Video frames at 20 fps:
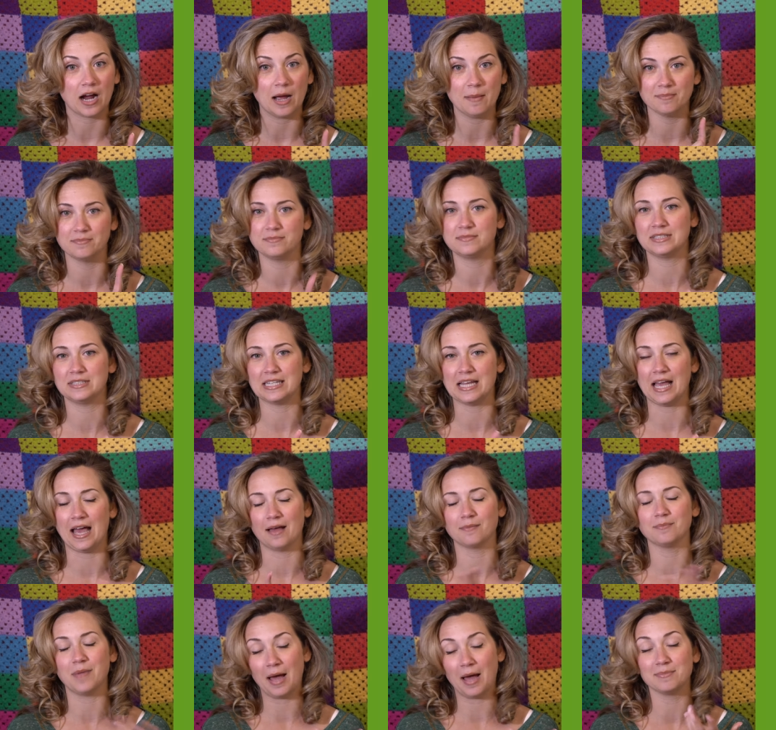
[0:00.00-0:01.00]
I'm, de
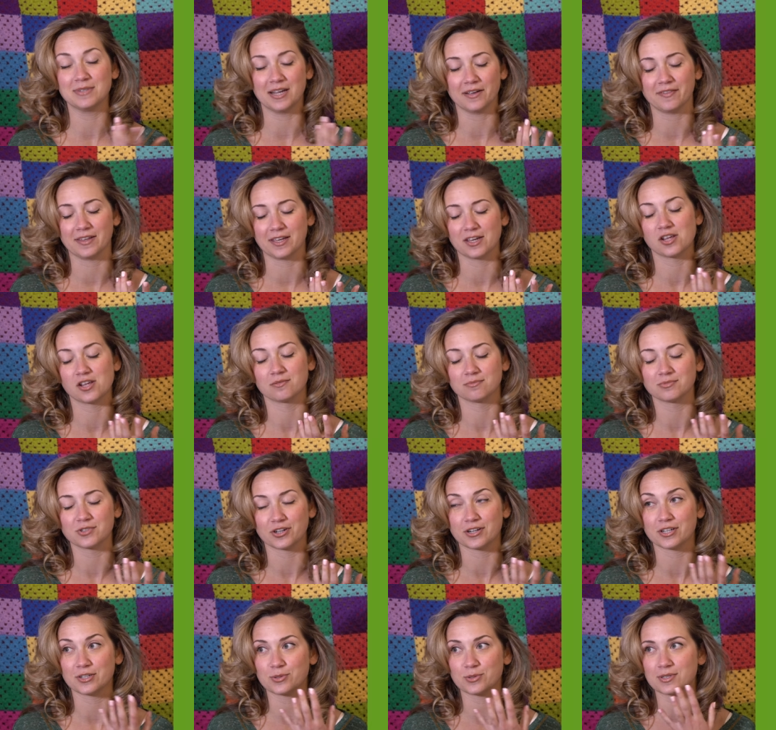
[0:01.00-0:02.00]
I'm definitely gonna
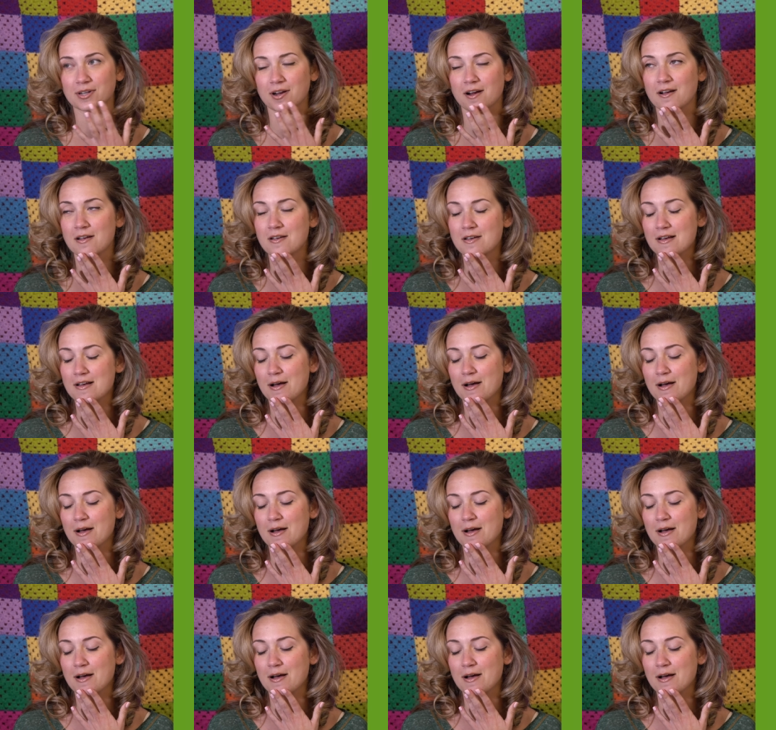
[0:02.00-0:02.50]
turn it into a sticker.